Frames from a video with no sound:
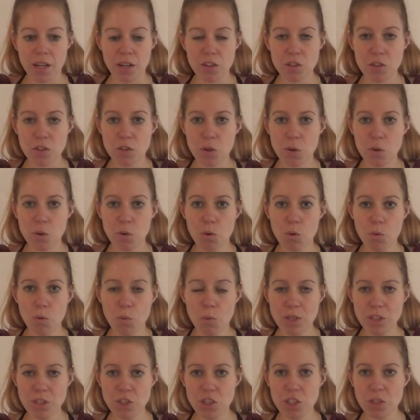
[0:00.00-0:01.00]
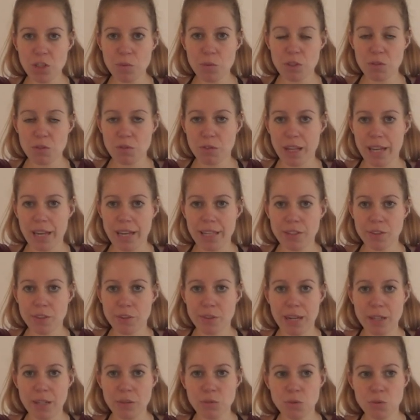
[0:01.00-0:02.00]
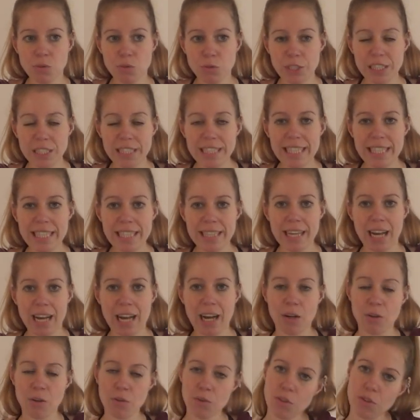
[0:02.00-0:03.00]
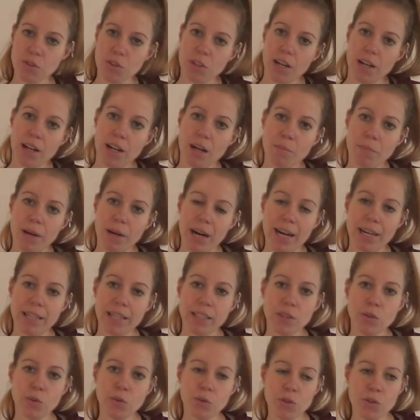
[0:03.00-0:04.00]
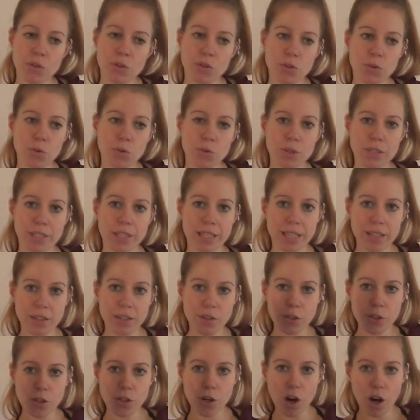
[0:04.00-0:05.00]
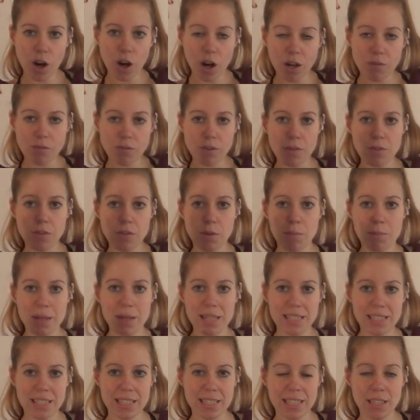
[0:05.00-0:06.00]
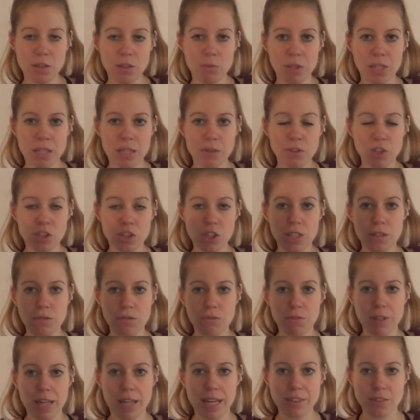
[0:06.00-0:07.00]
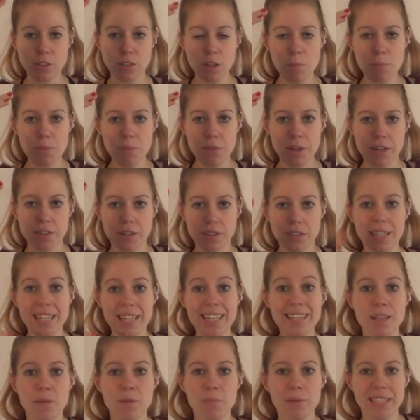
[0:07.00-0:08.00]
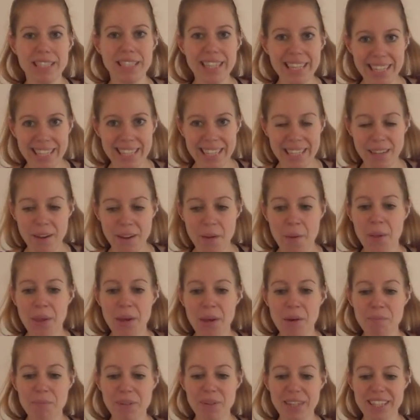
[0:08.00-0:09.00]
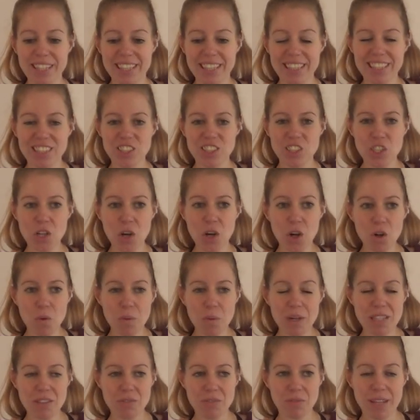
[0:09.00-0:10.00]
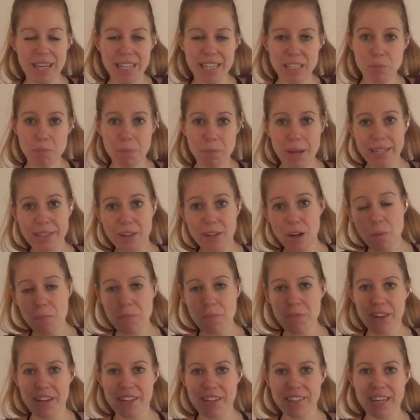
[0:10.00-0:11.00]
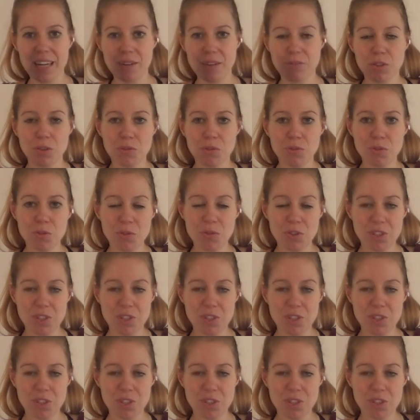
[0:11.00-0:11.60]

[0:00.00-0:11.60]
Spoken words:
So when she was flying around freely in the house, I used to get her off of the mezzanine whenever she flied up there in the beginning, but she always flied back up there after a few